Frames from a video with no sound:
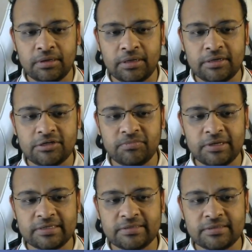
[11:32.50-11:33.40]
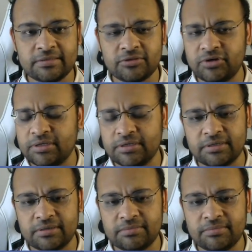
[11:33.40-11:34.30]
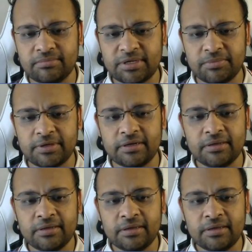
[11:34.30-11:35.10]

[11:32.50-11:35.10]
Anish plays this. Sorry, my bad.